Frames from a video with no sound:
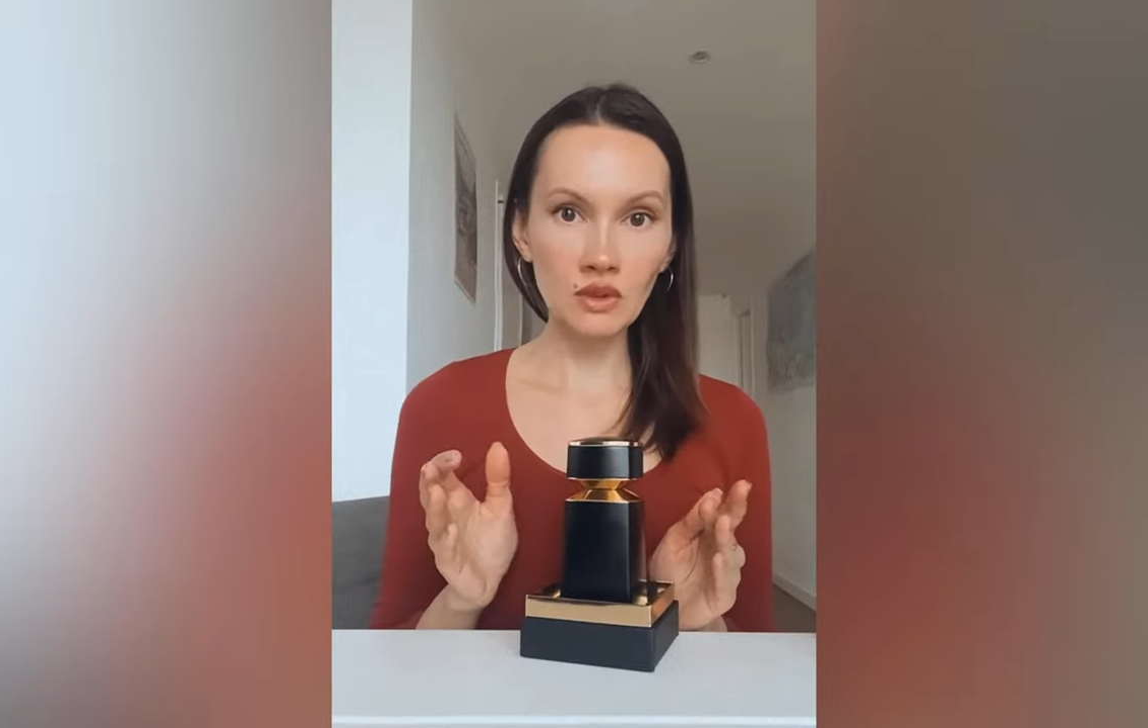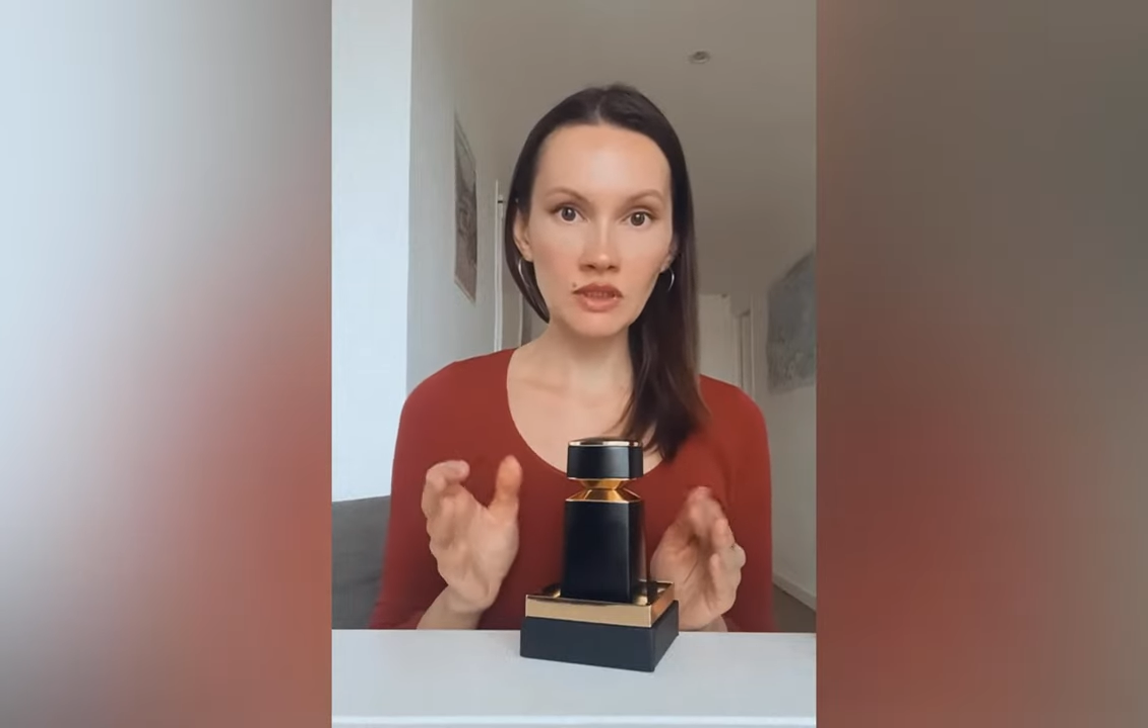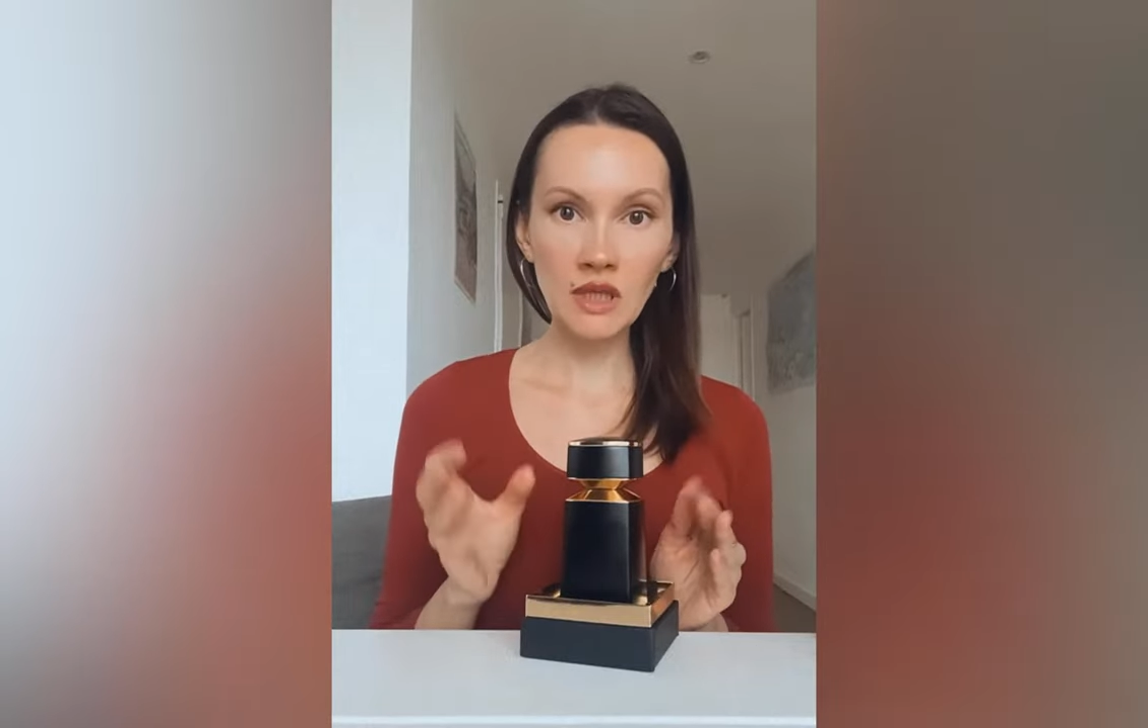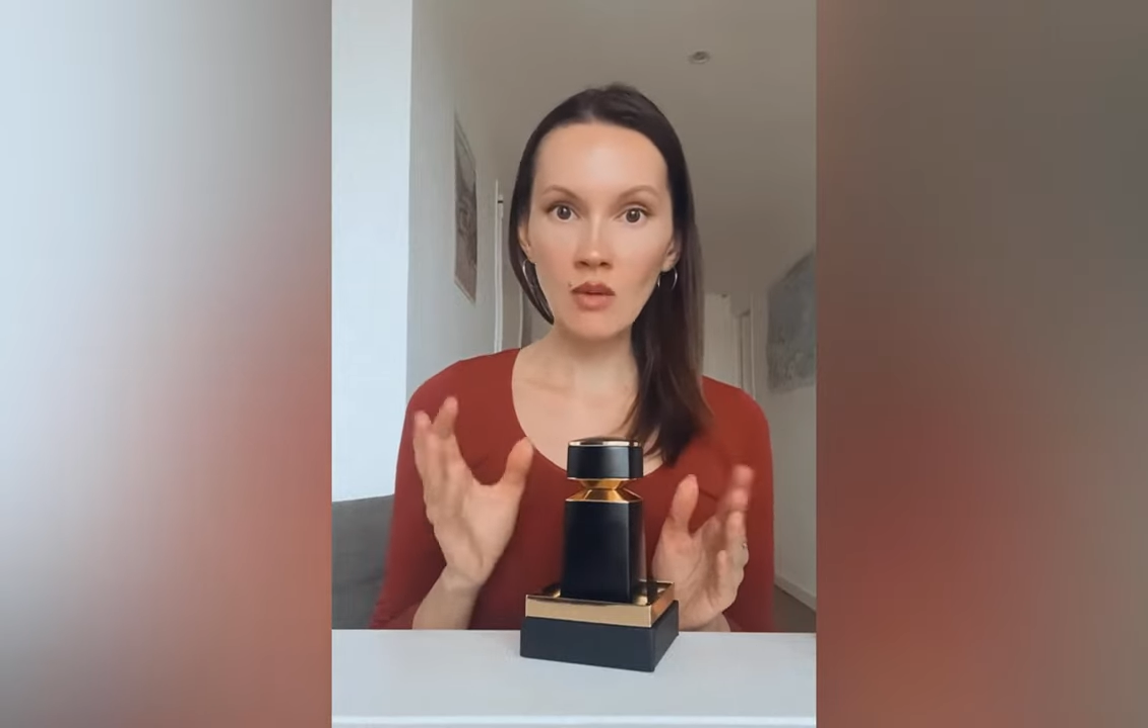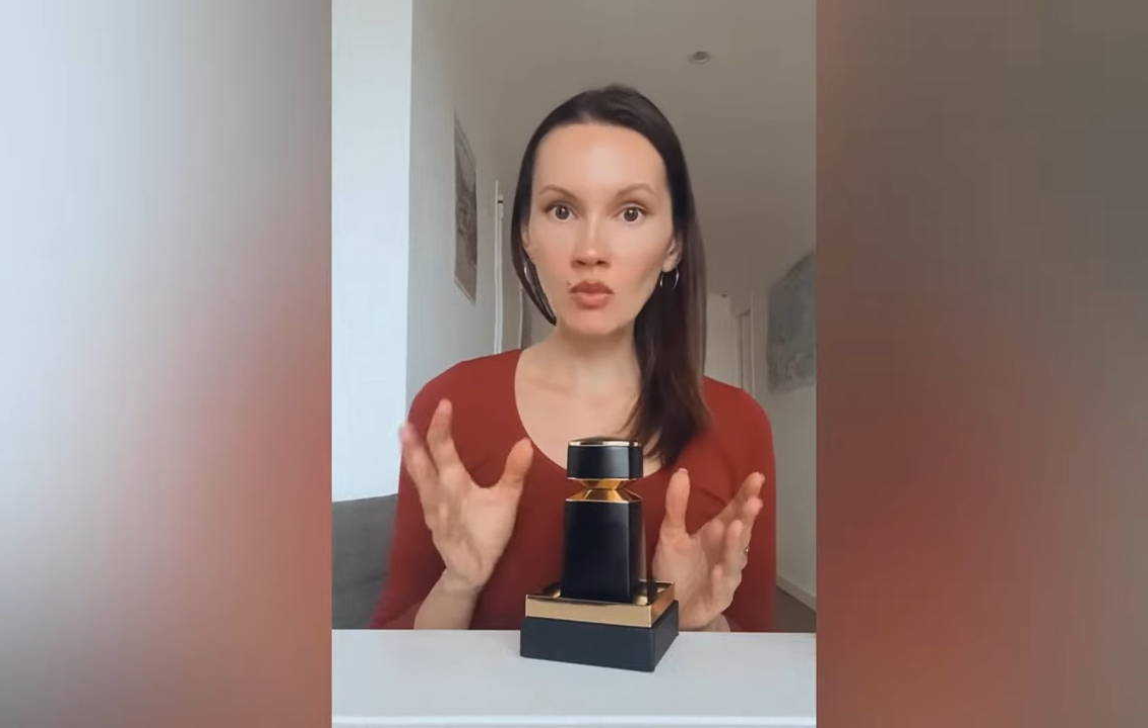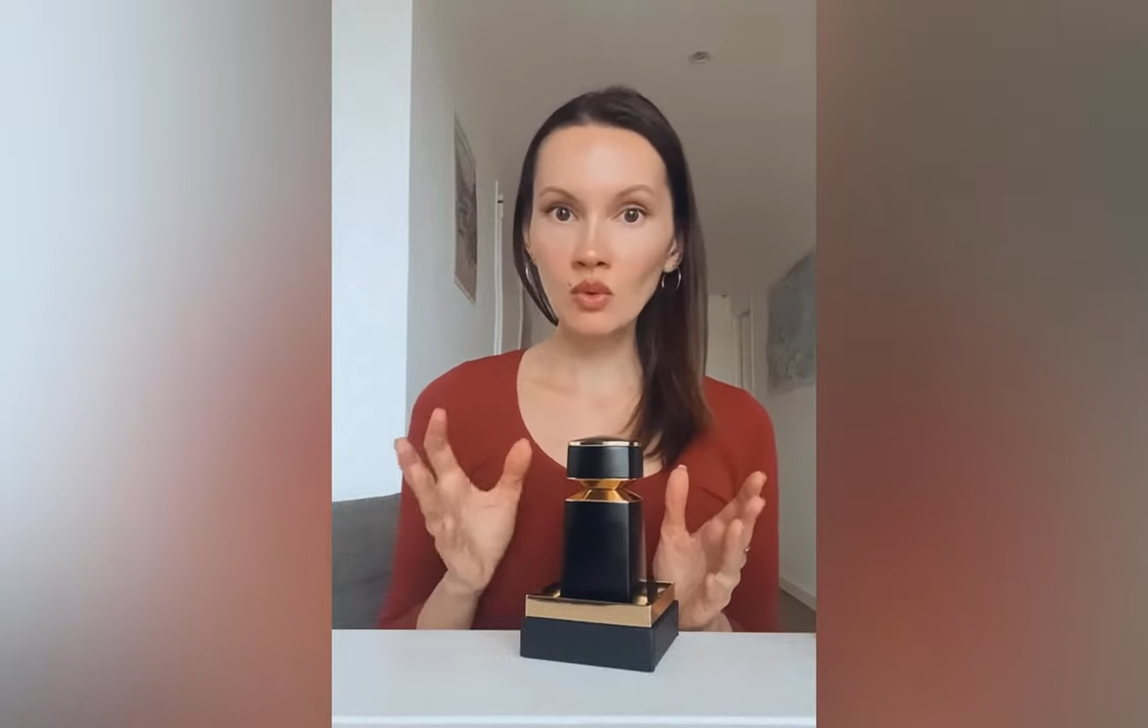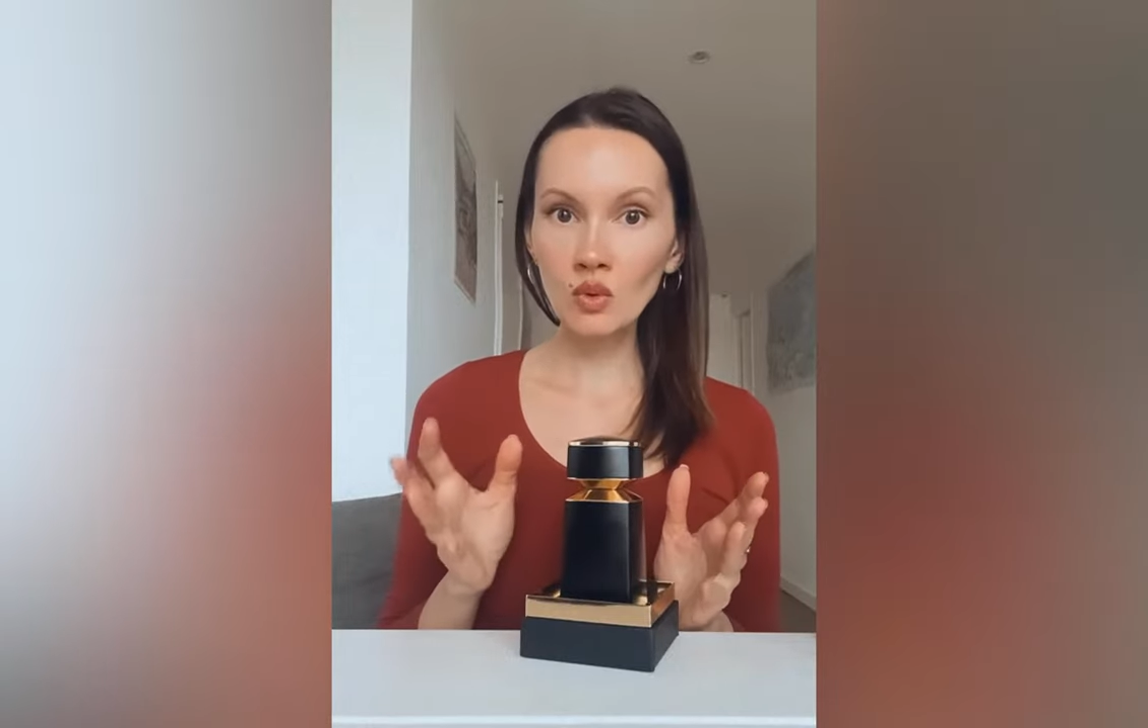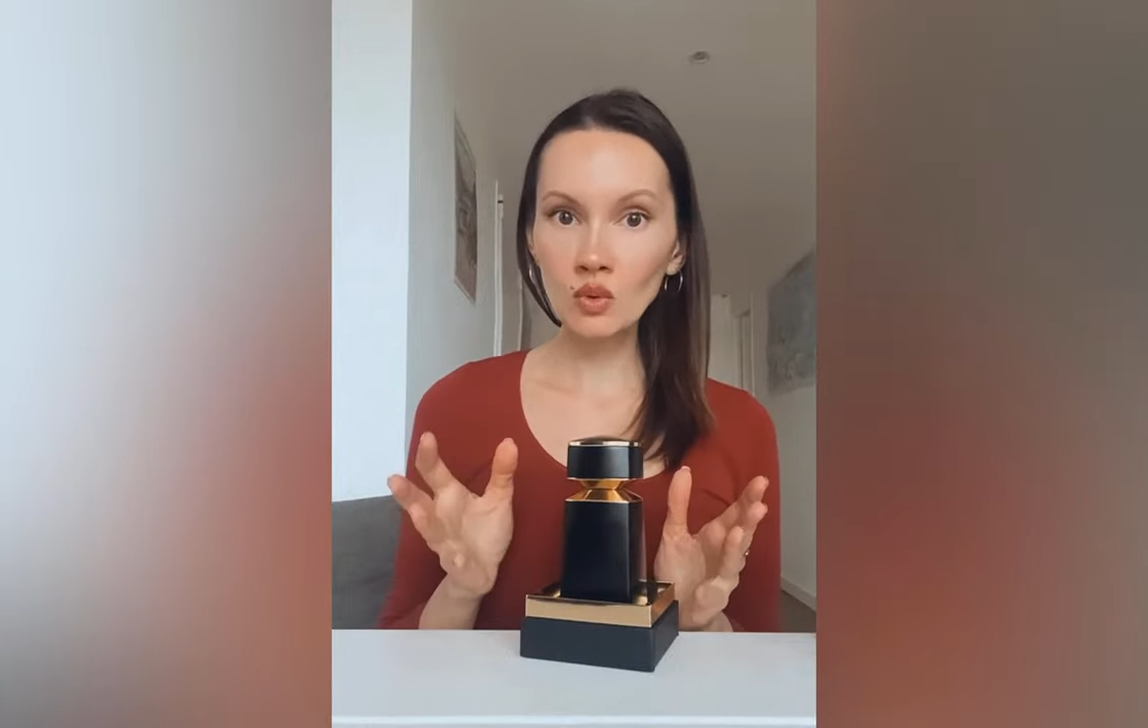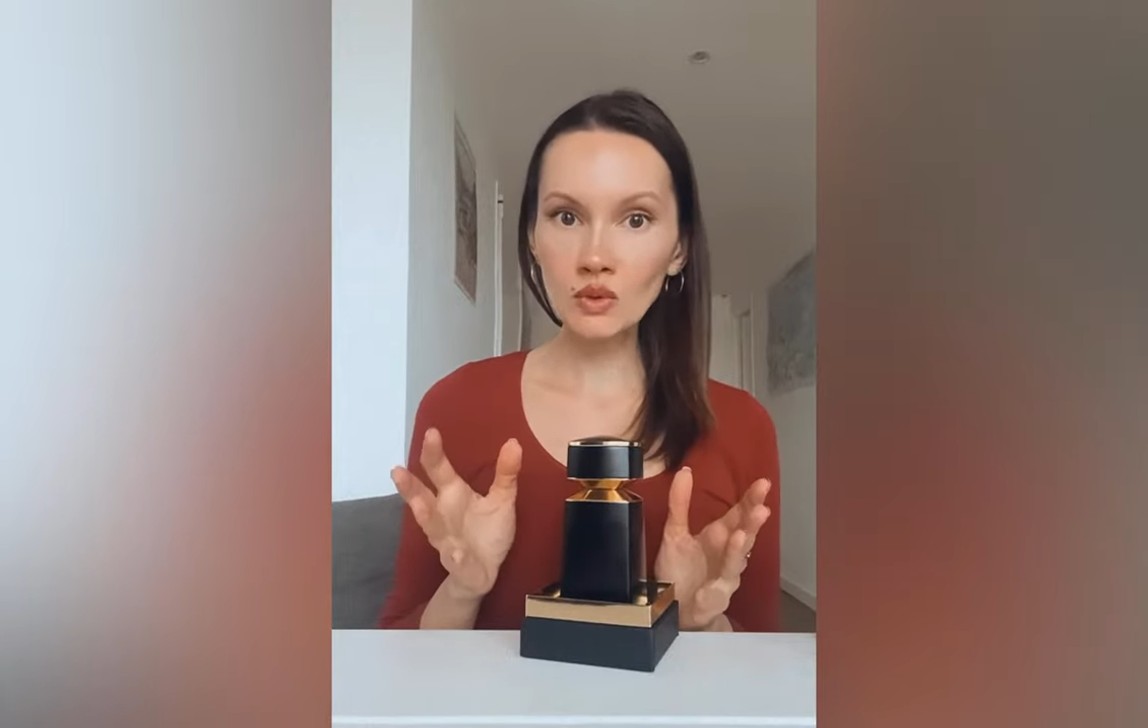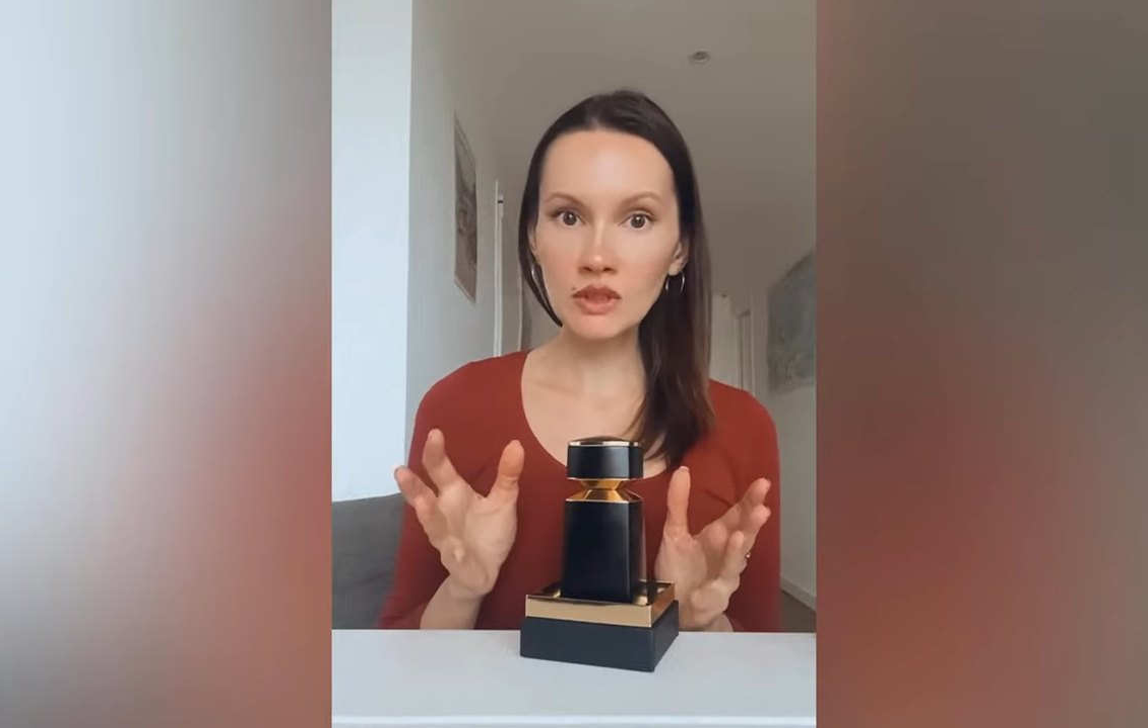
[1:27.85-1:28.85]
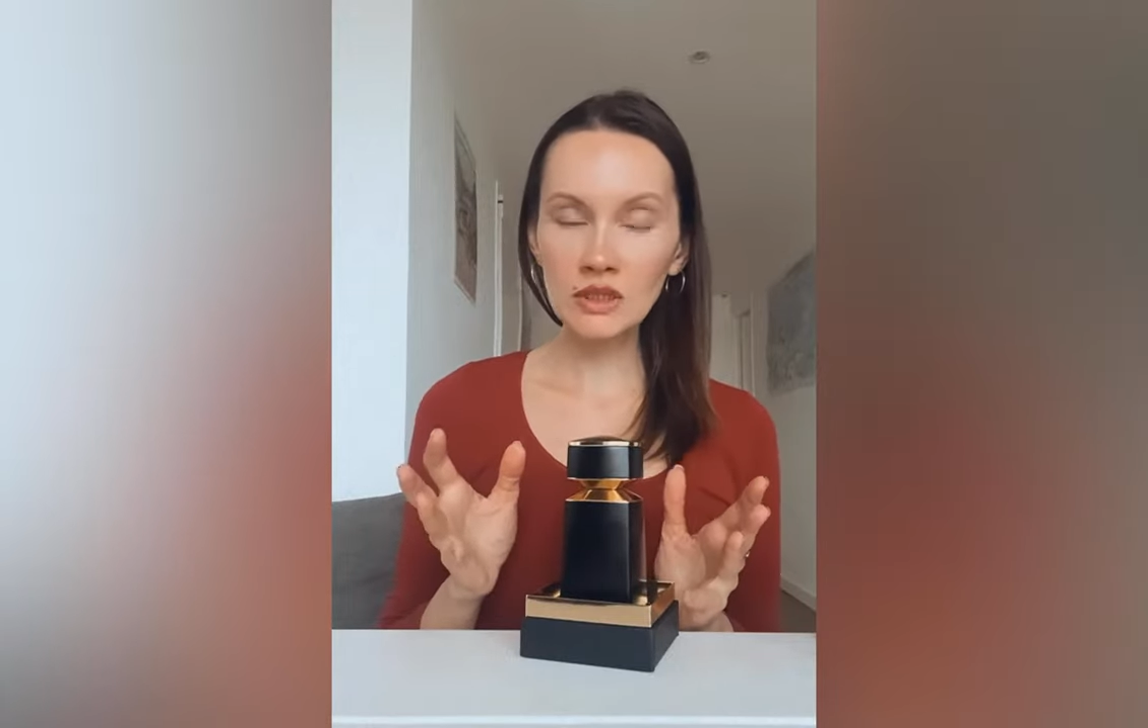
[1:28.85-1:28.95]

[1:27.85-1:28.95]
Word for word: Some woods